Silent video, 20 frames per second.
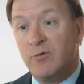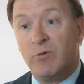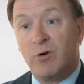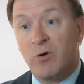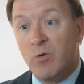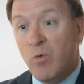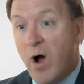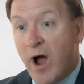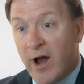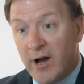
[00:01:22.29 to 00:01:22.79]
that
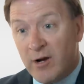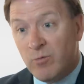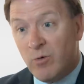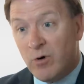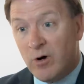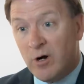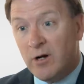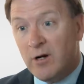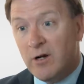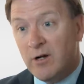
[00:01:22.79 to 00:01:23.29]
required
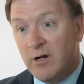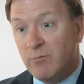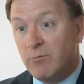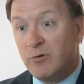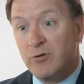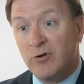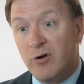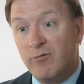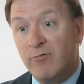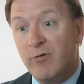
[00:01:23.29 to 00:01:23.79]
work in
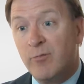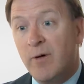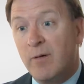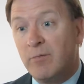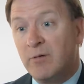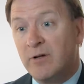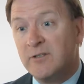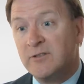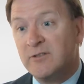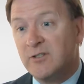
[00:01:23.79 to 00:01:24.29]
return for
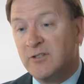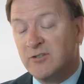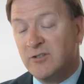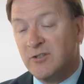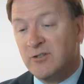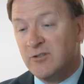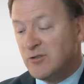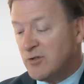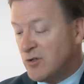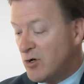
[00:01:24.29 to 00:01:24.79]
public
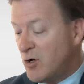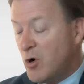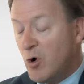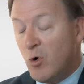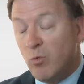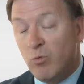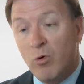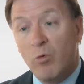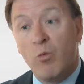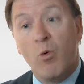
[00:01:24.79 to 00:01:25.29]
assistance,
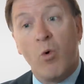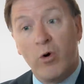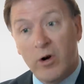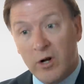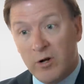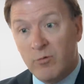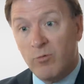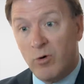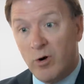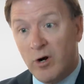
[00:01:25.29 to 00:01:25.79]

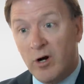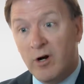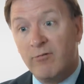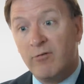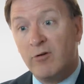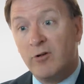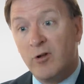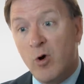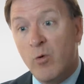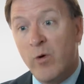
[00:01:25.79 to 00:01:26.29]
rewarded work
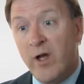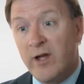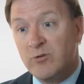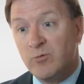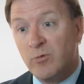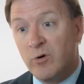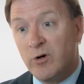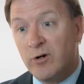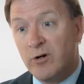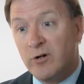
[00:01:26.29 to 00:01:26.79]
for low-wage
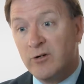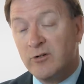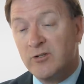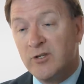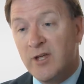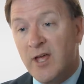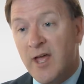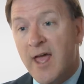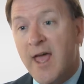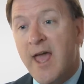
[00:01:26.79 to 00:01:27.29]

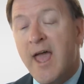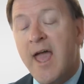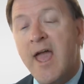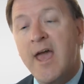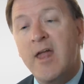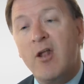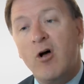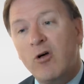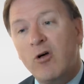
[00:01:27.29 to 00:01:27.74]
workers, and